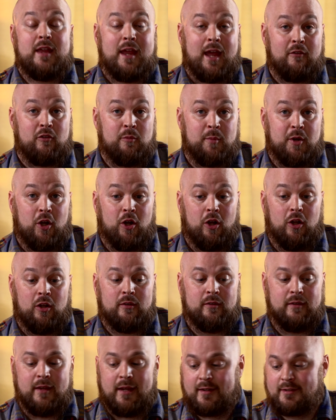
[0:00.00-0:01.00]
they have them at
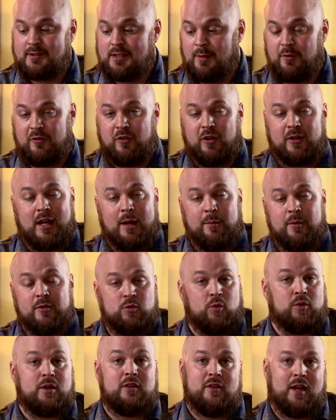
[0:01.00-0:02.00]
all. Like some of our cameras
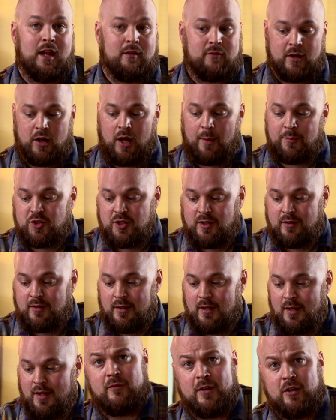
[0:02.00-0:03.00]
won't even have that option.
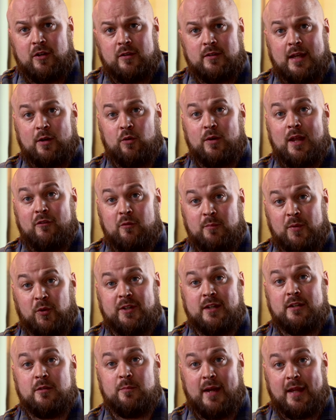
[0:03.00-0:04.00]
I don't have it
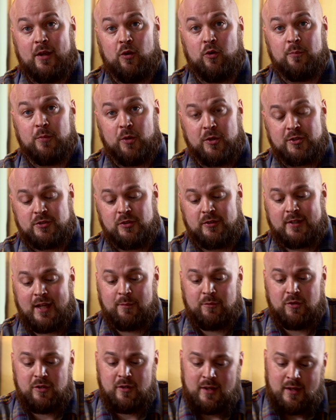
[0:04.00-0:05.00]
built into my own personal
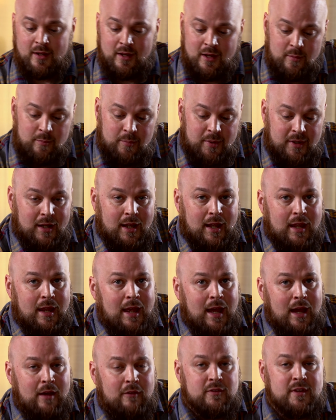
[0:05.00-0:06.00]
camera, but I
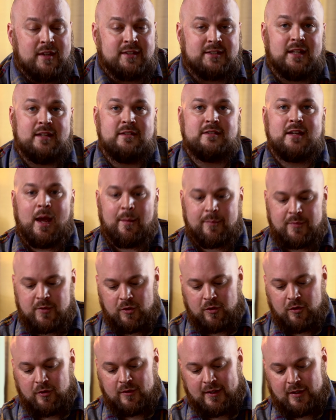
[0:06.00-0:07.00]
have this
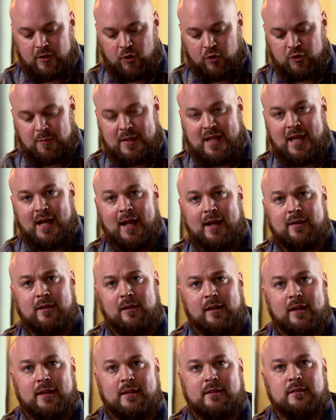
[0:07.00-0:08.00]
adapter that goes behind the
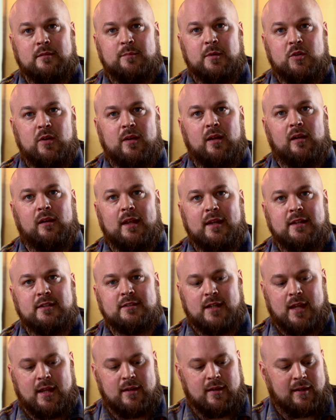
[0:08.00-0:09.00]
lens, between the
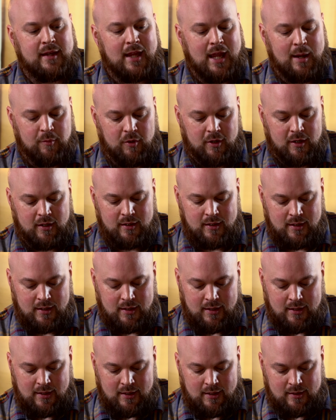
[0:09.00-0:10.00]
lens and the camera,
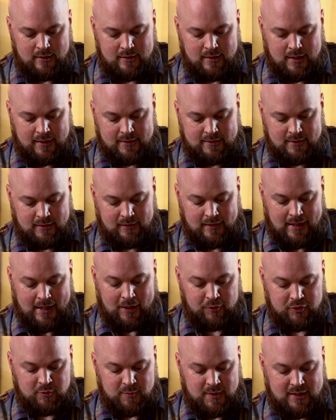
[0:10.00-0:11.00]
that
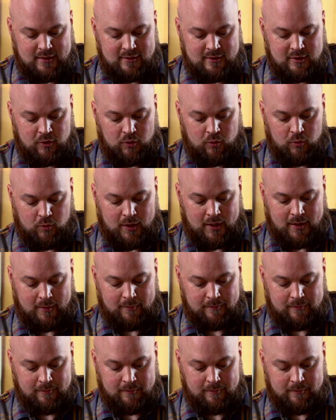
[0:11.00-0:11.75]
allows me to